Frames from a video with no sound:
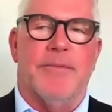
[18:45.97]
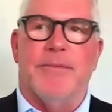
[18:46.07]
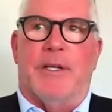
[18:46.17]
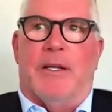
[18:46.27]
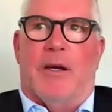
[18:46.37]

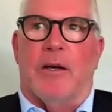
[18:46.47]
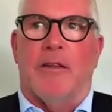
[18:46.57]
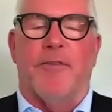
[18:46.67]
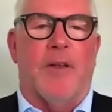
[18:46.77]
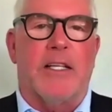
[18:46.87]
you know
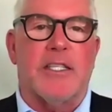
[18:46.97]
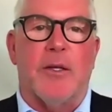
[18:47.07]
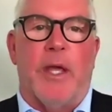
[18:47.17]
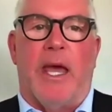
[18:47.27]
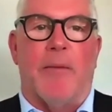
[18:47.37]
the flights
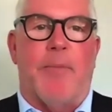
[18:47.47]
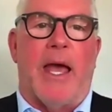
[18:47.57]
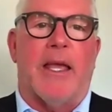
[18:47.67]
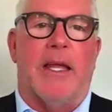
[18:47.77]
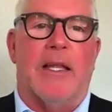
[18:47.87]
that we had
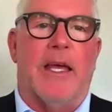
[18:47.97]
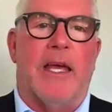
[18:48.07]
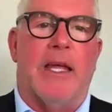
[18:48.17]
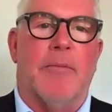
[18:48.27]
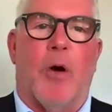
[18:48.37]
back in
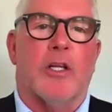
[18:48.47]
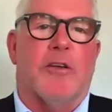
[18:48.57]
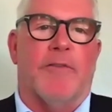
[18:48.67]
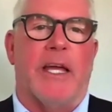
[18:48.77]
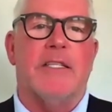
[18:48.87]
in March
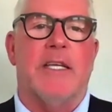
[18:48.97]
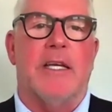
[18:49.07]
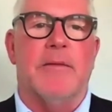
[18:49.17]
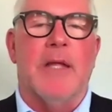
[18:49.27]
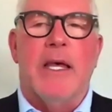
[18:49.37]
of
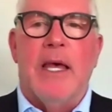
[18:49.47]
19.